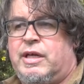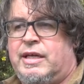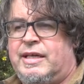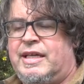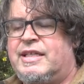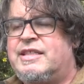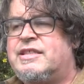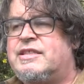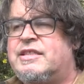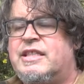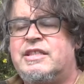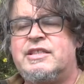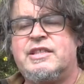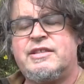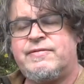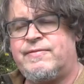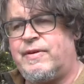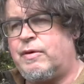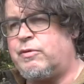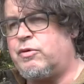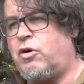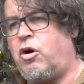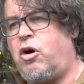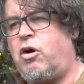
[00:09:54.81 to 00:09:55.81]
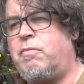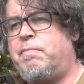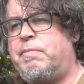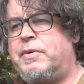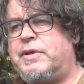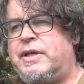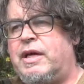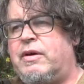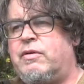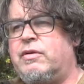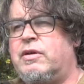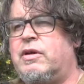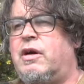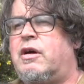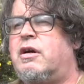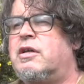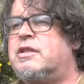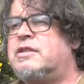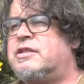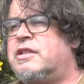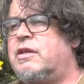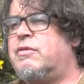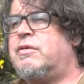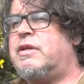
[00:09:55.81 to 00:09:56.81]
And this is found found up and down,
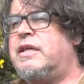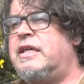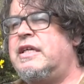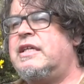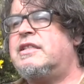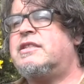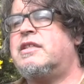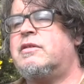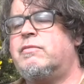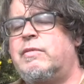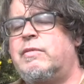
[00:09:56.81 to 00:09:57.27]
north, south, east